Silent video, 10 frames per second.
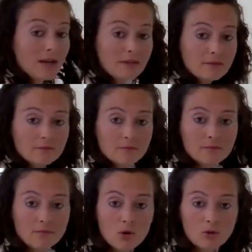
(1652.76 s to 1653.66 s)
one,
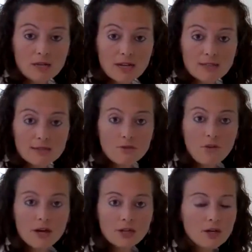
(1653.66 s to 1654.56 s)
mold
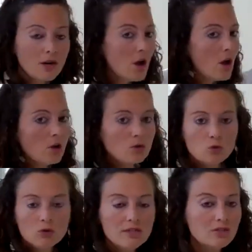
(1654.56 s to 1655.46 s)
decalcifier,
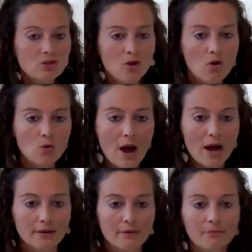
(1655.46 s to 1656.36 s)
to the strong
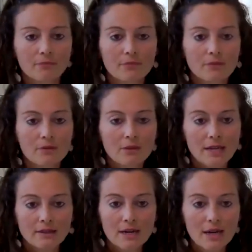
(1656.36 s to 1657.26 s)
one,
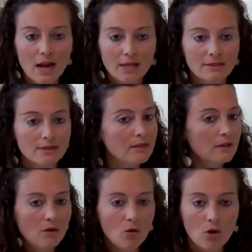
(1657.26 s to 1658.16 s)
nitric acid
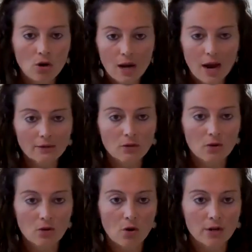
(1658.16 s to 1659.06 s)
or
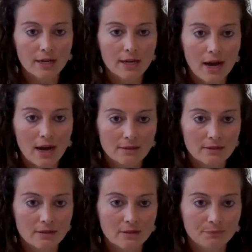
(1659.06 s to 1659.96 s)
hydrochloric
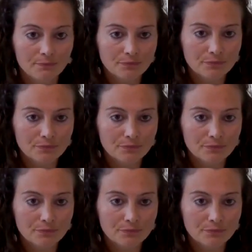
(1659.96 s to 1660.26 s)
acid.